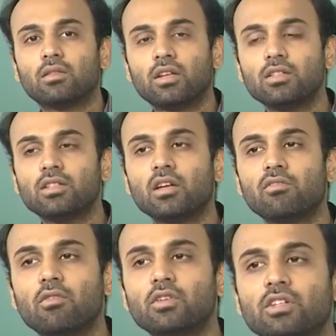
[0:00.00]
3G
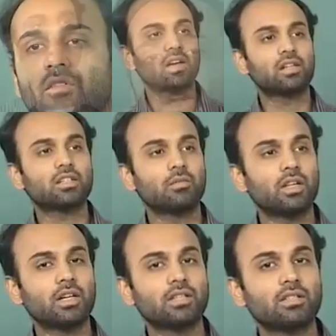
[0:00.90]
and 4G wireless
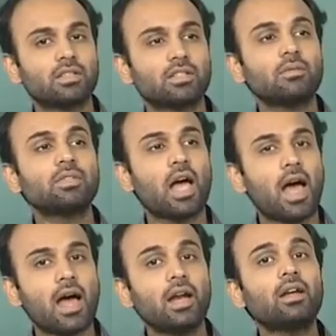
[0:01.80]
communication systems,
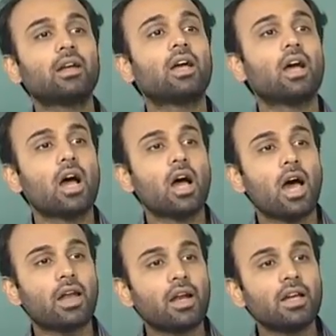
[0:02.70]
and
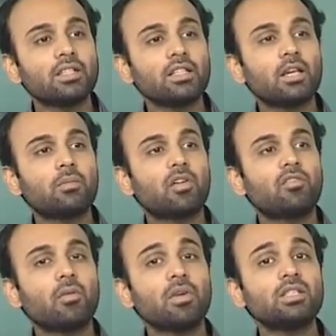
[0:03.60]
analyzing their
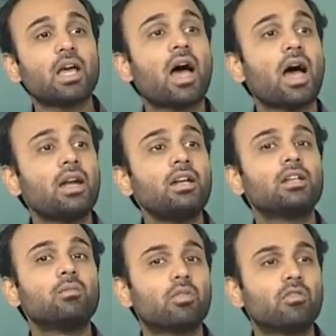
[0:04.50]
performance and
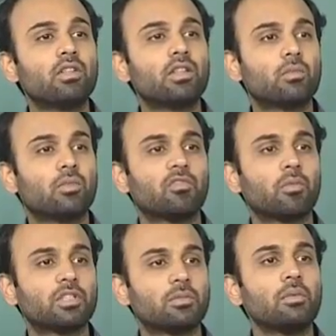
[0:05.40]
improving their
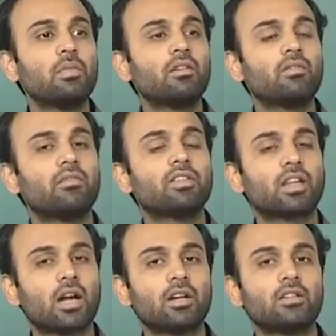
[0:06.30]
performance. Remember, when we
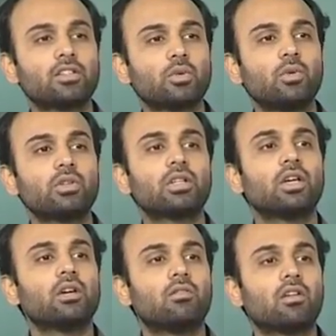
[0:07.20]
started this course,
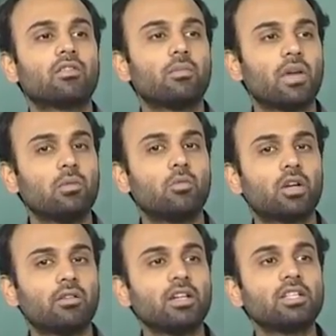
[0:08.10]
one of the main
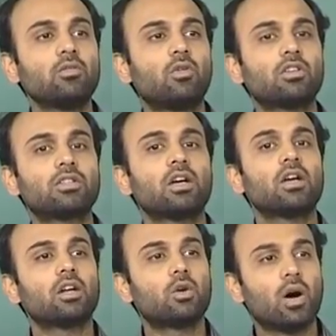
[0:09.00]
motivation was
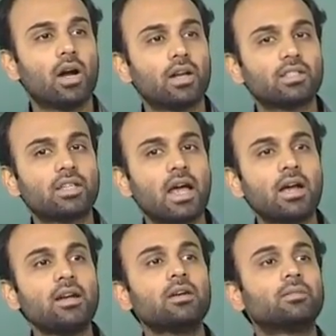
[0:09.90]
to
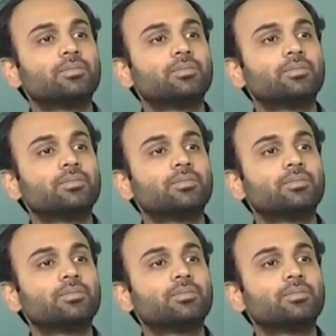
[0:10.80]
understand